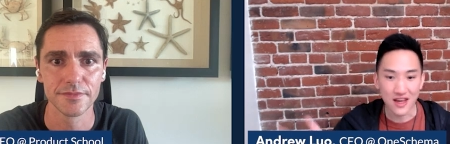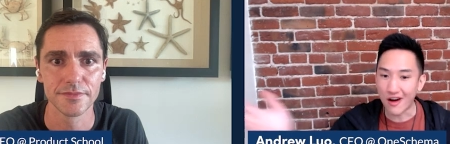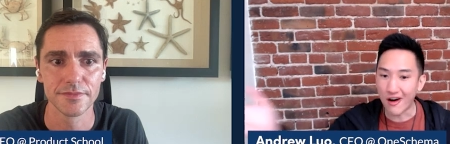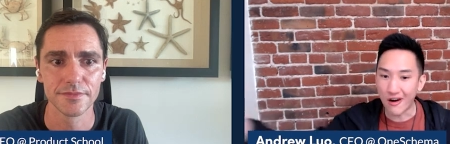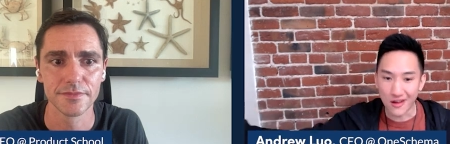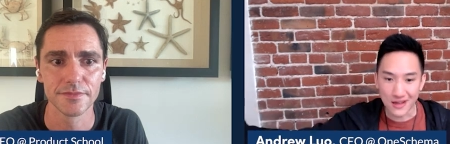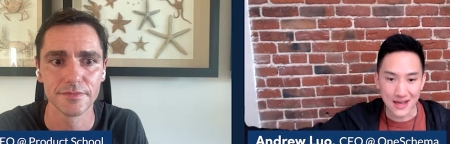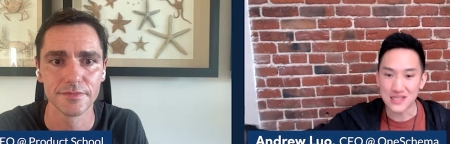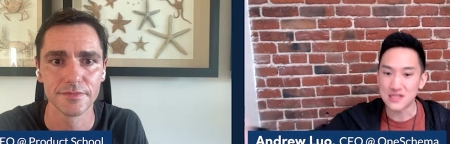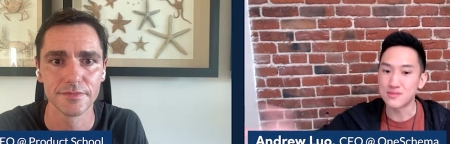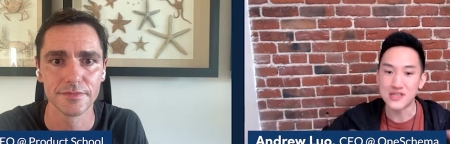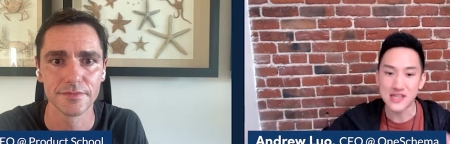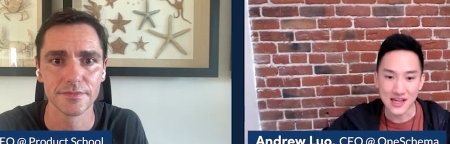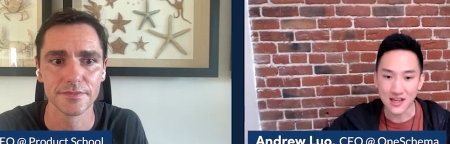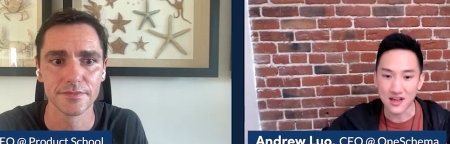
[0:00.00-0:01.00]
Speaker 1: that all
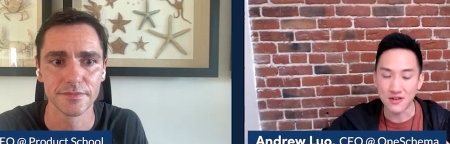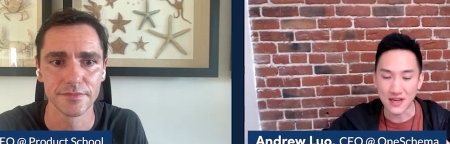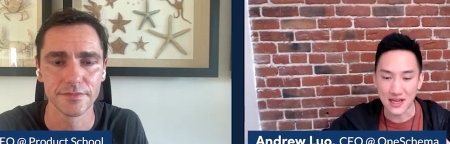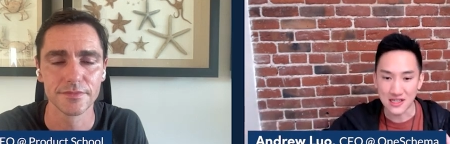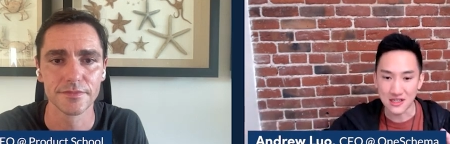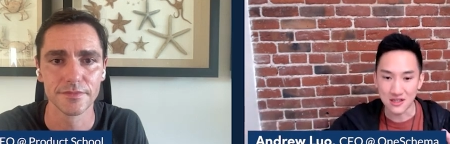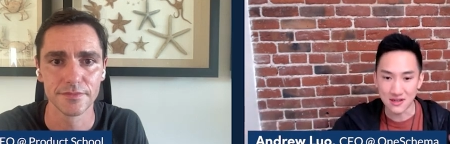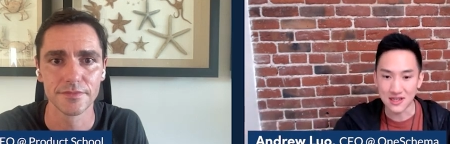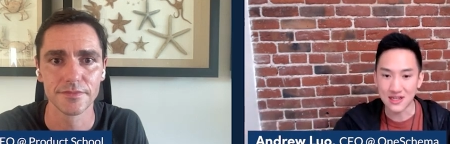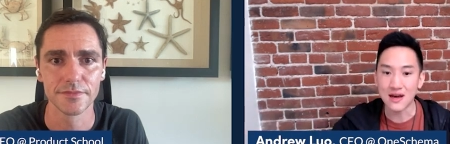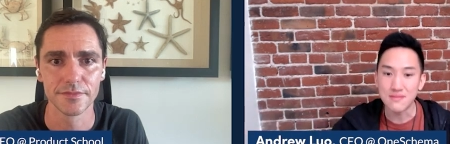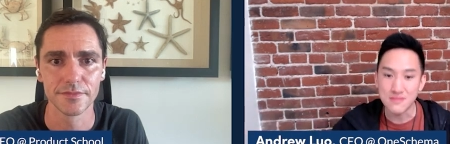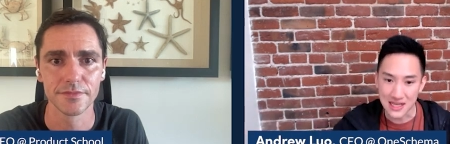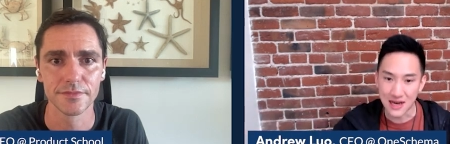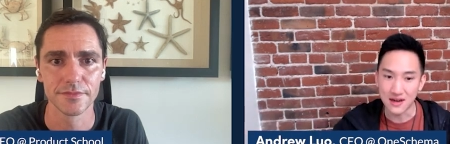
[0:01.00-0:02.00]
customer data going into it
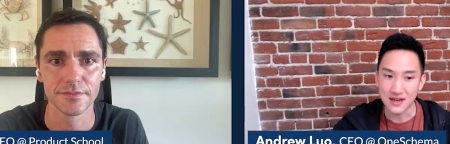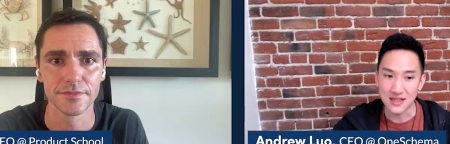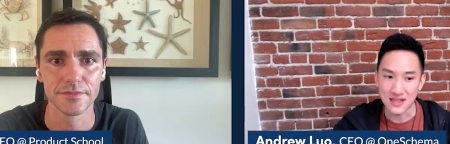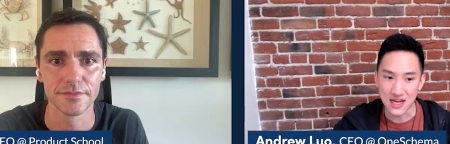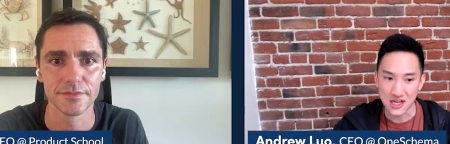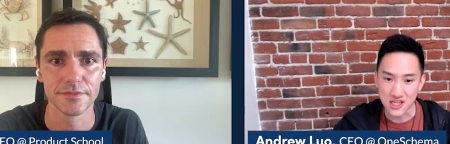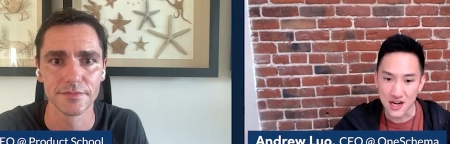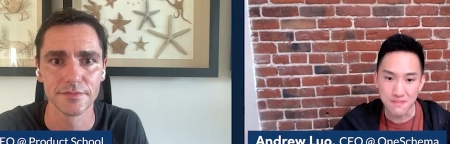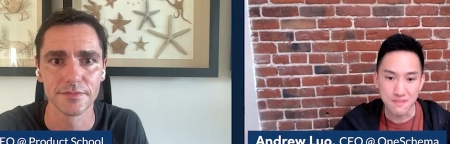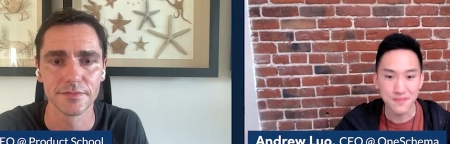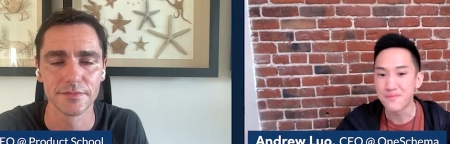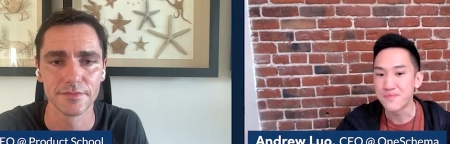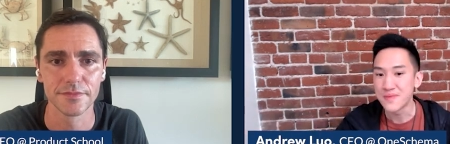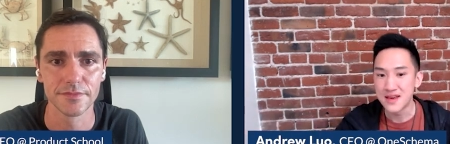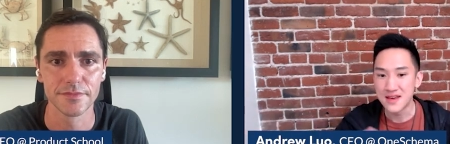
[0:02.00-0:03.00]
comes out in that
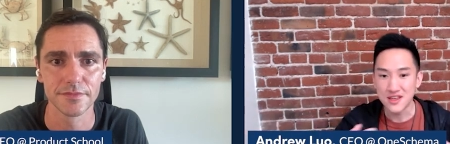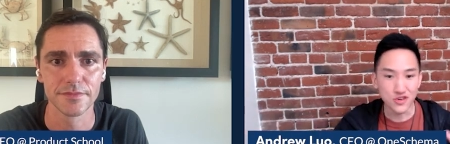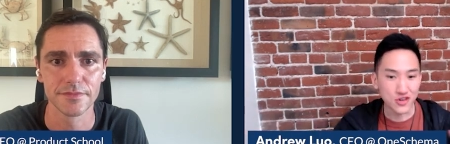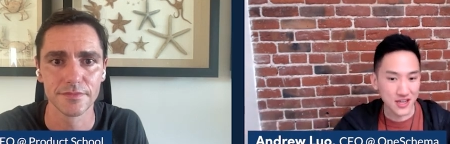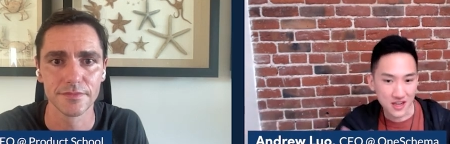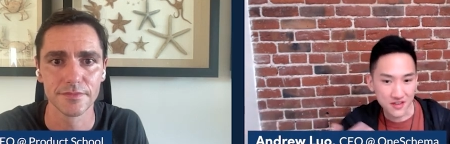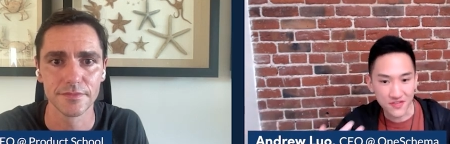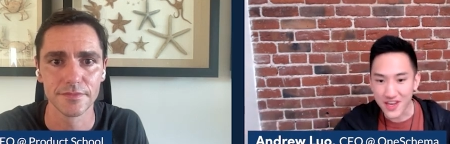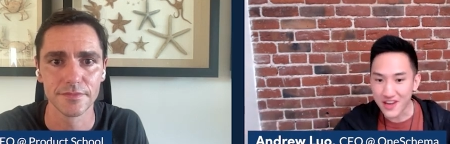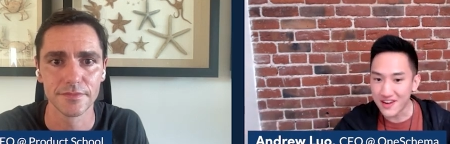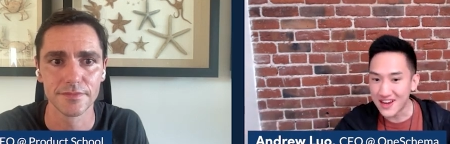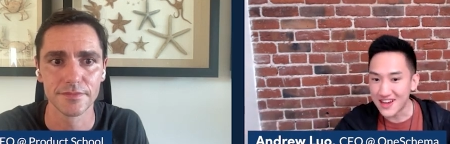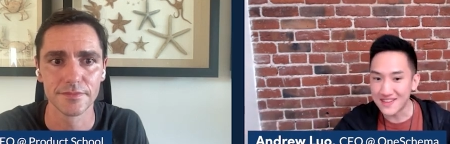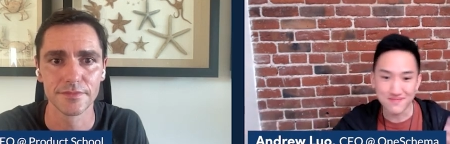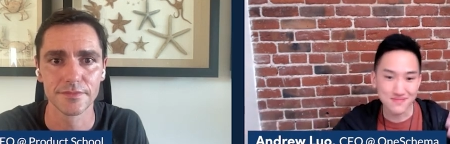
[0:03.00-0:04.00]
shape. You can
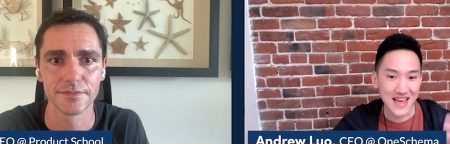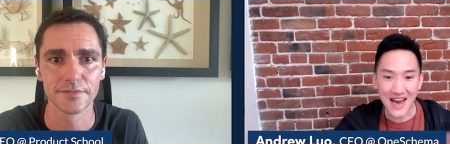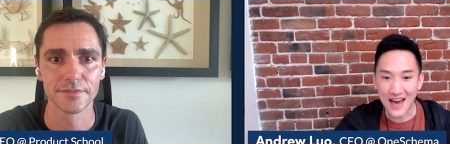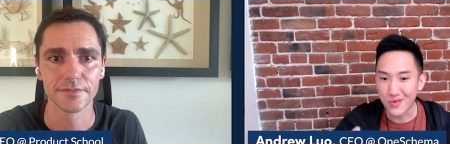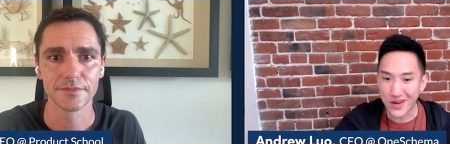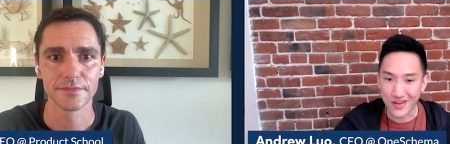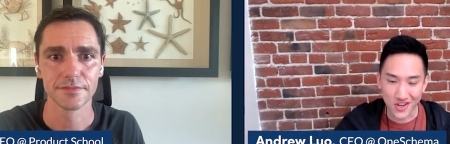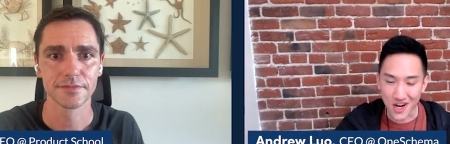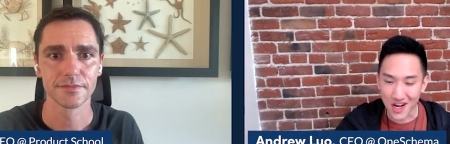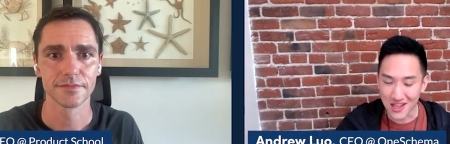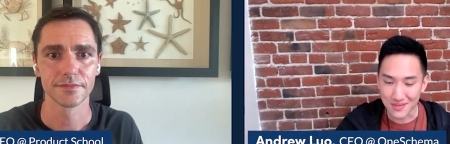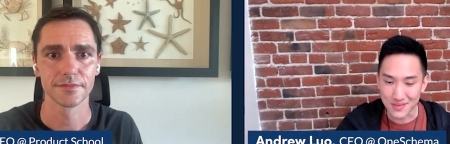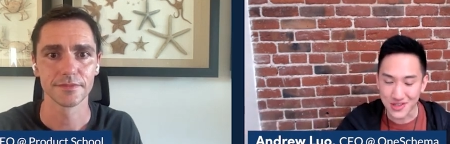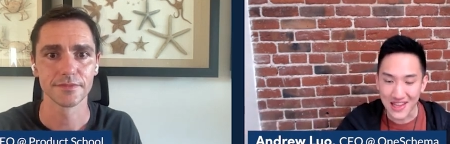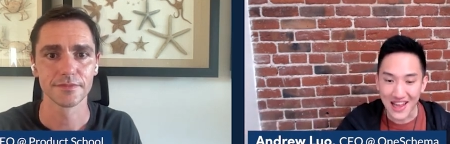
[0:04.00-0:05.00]
configure it, add whatever
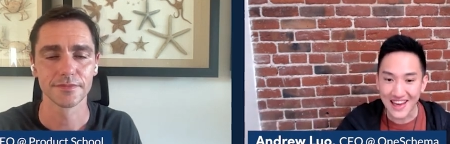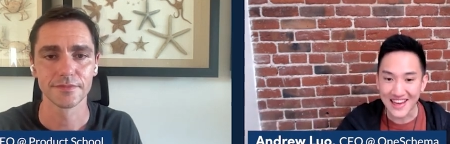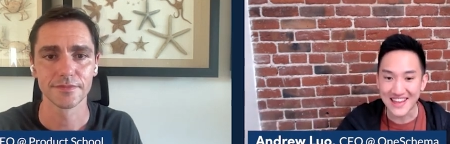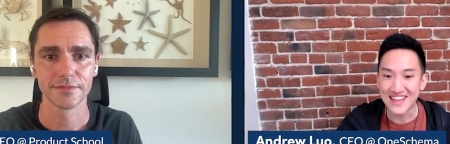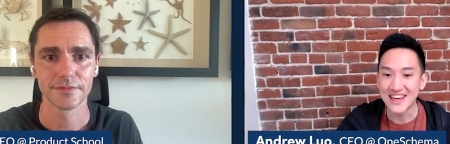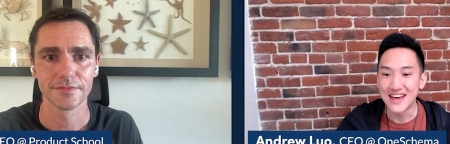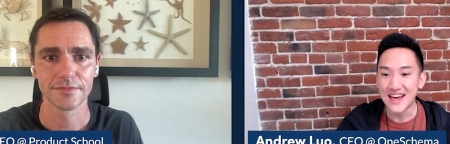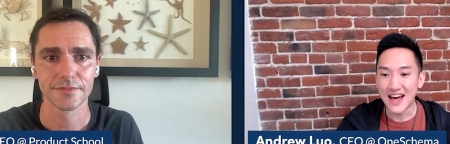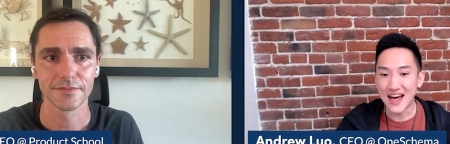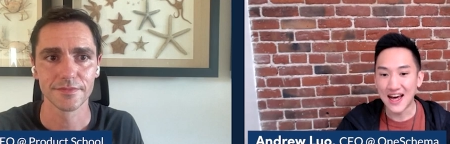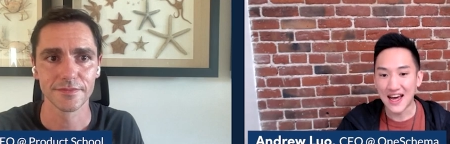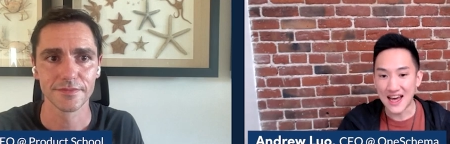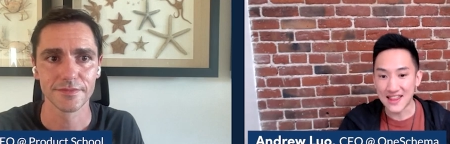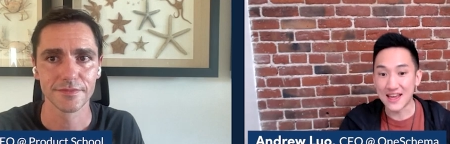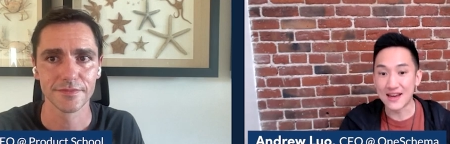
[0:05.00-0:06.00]
columns you like,
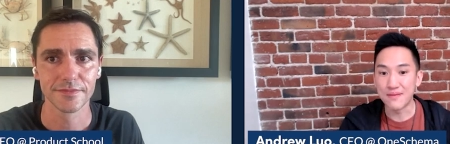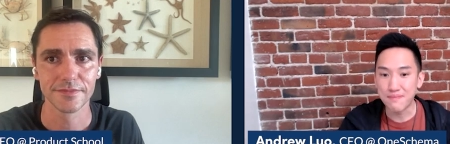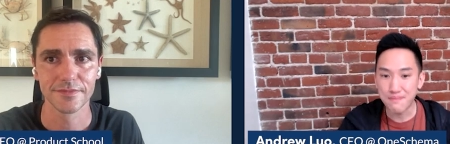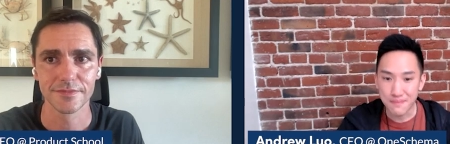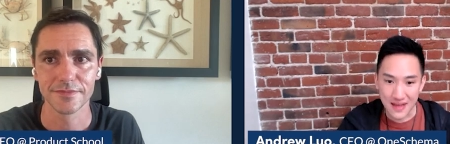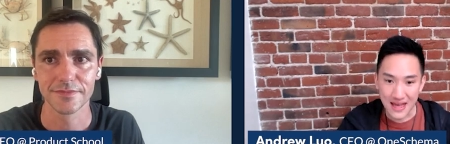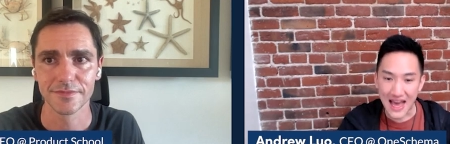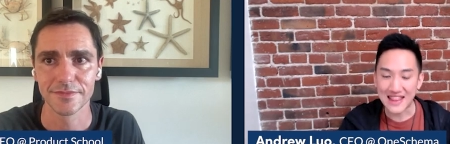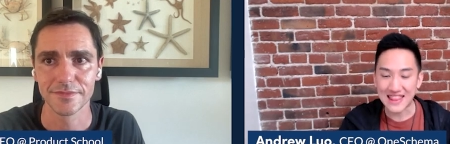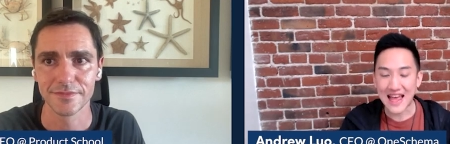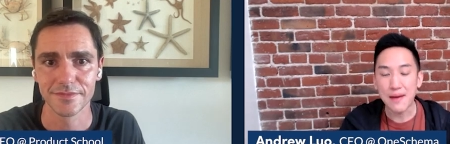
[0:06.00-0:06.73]
uh, and then at